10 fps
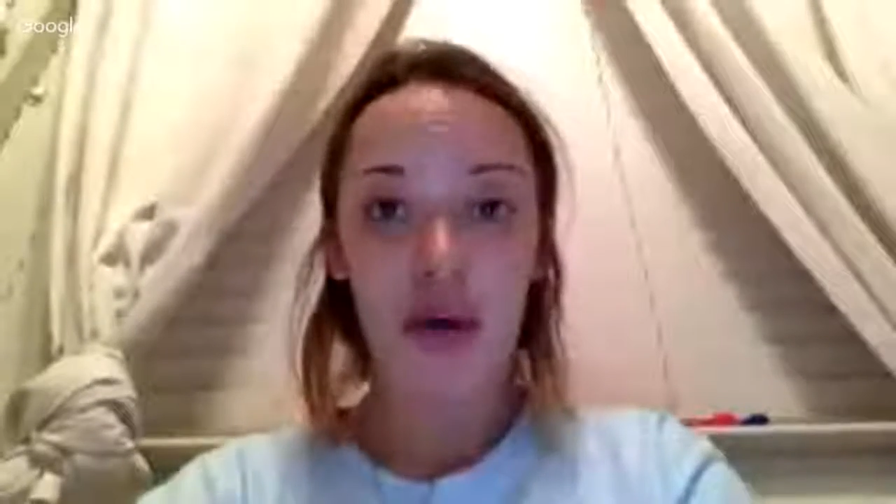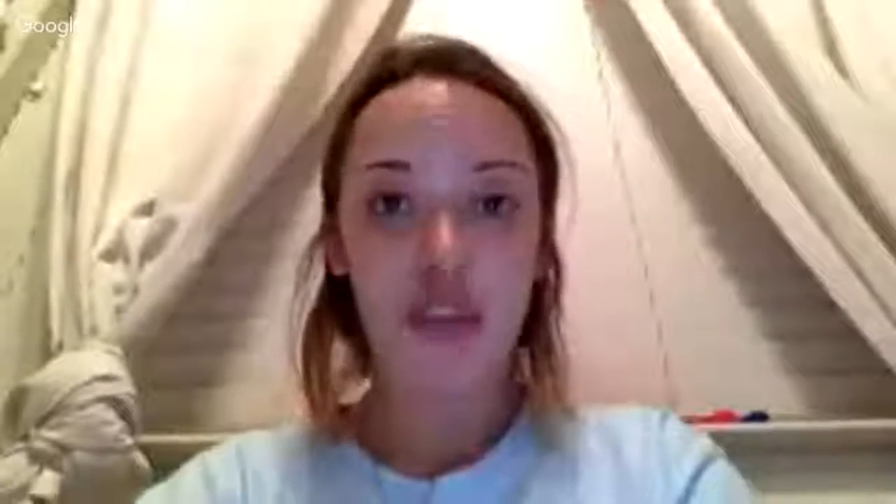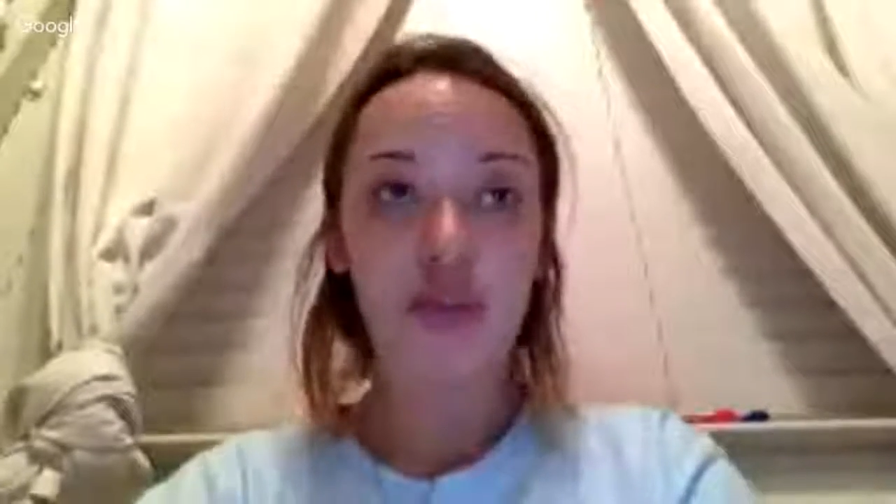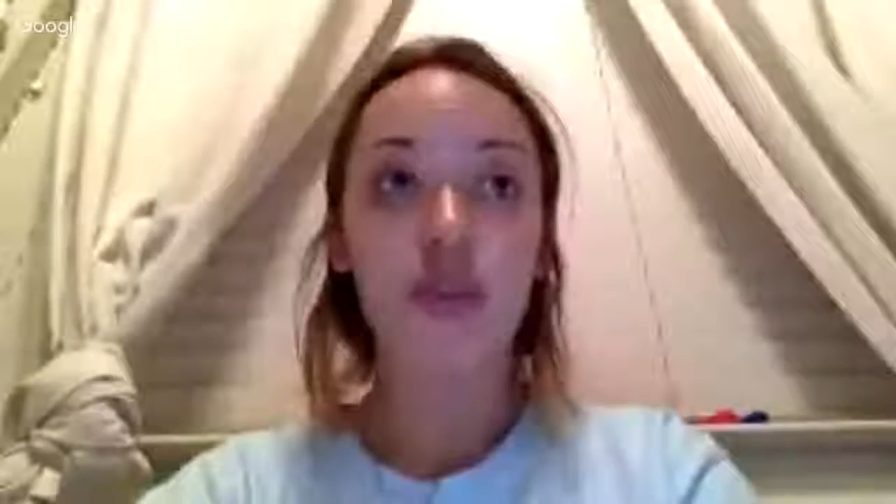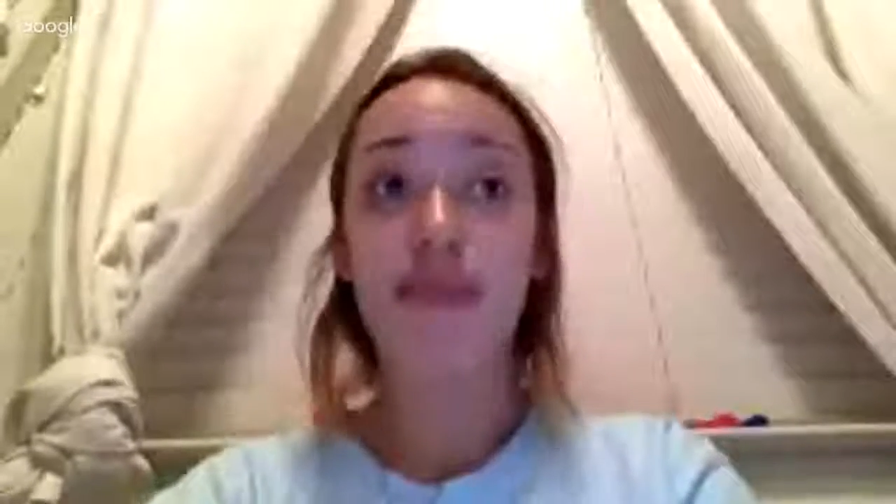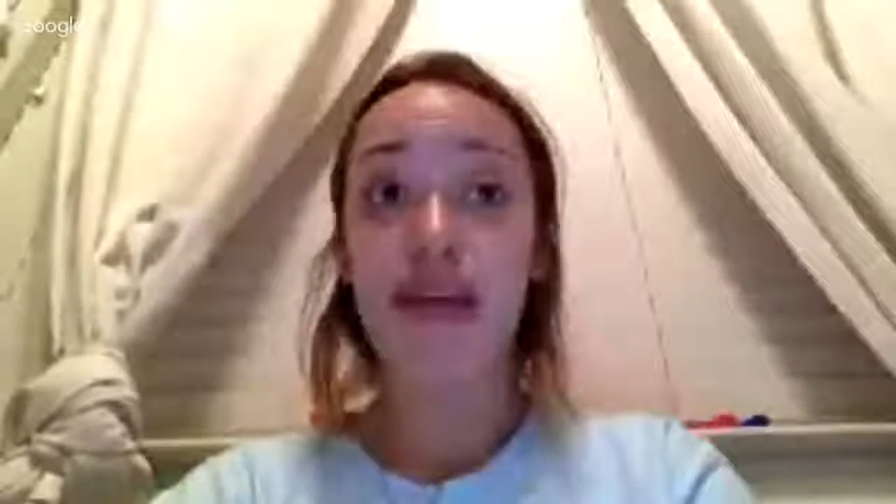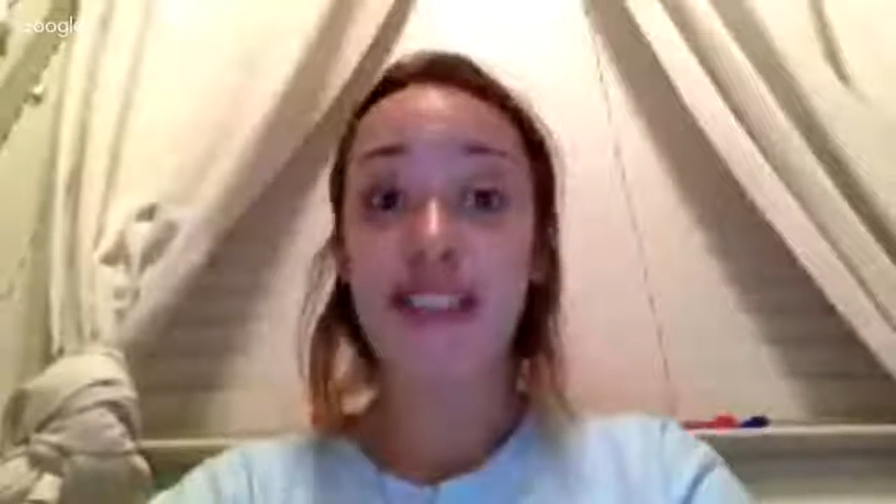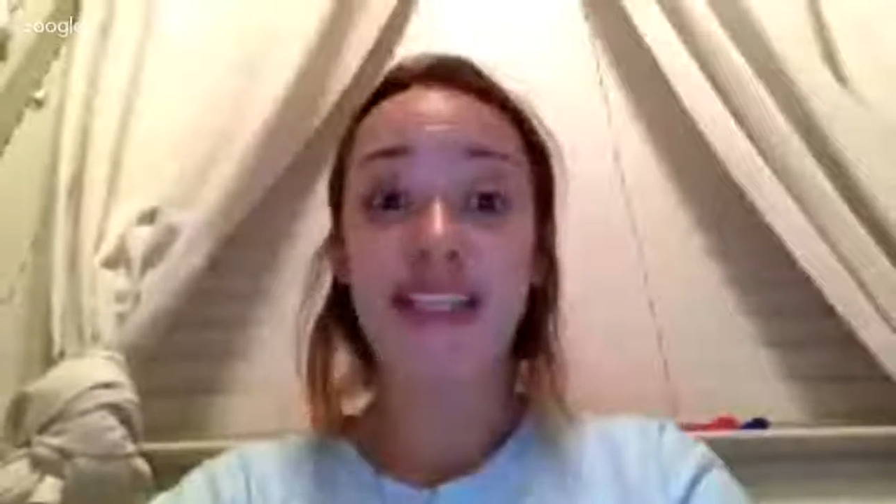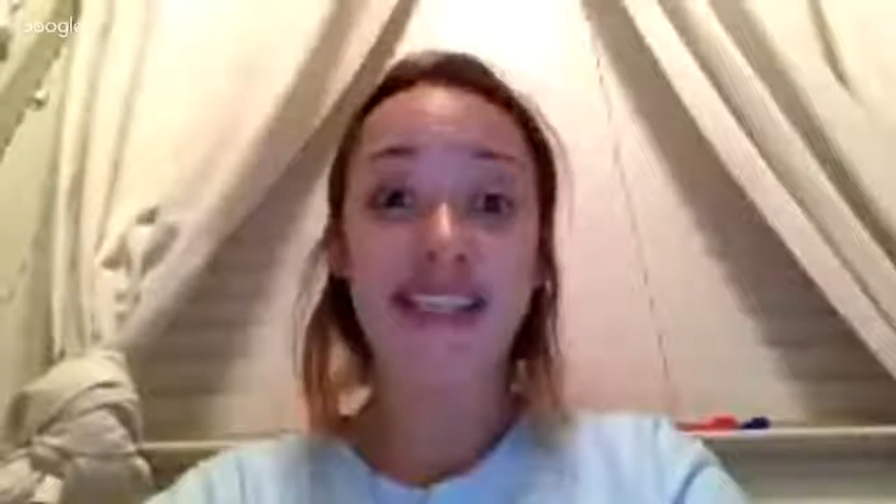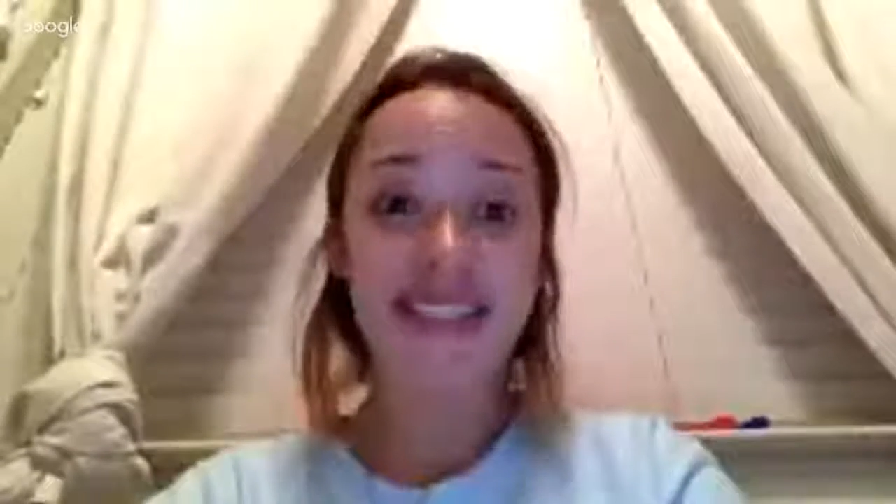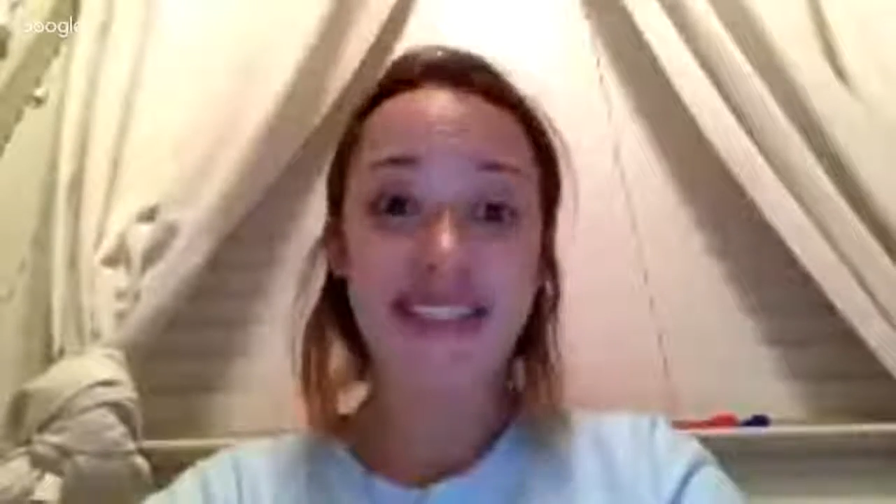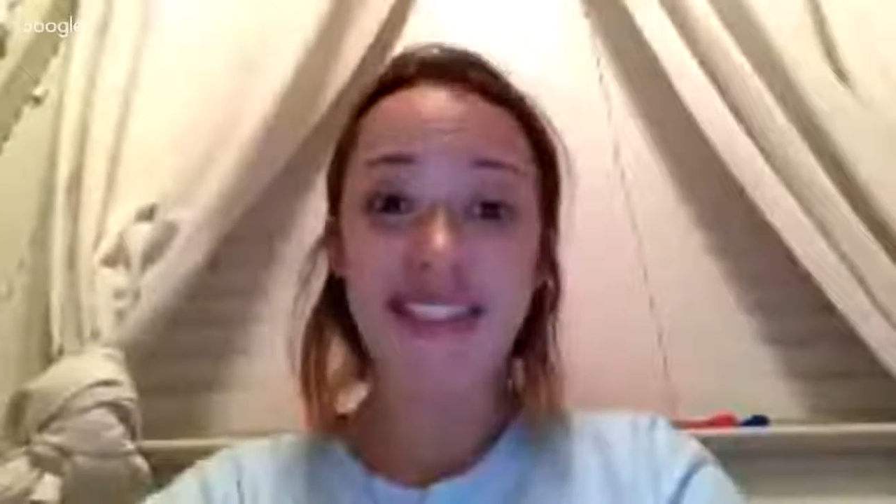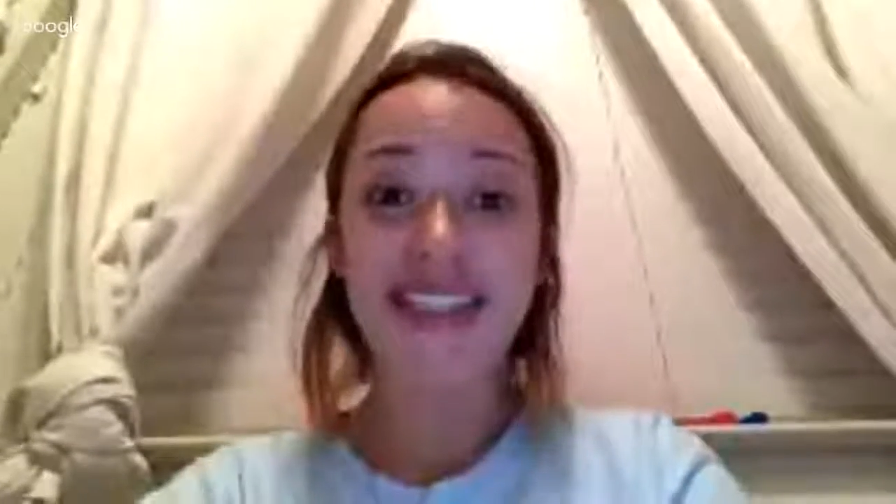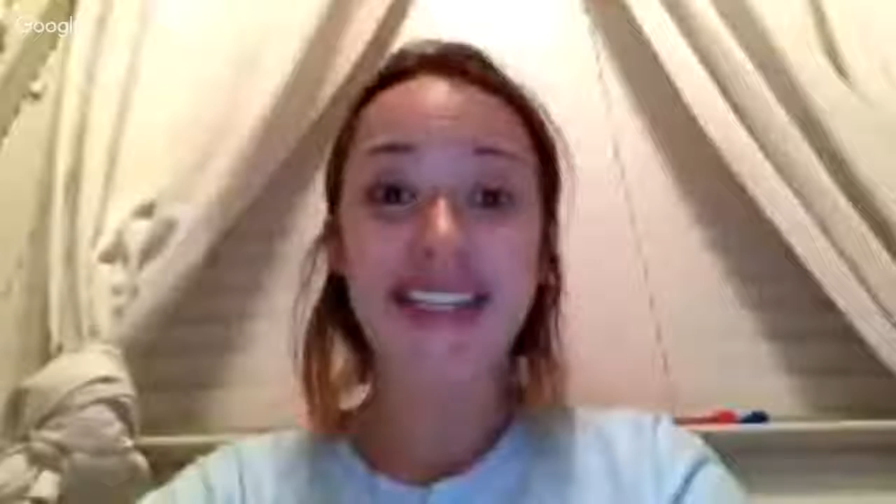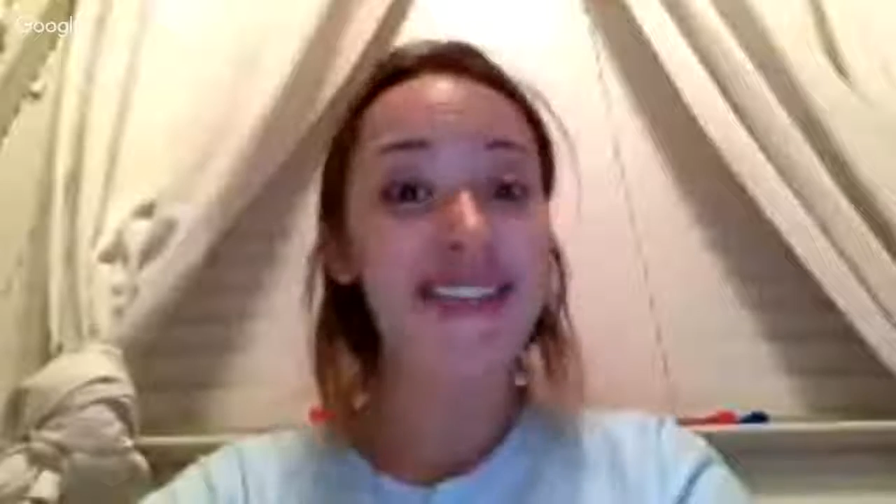which makes it easy to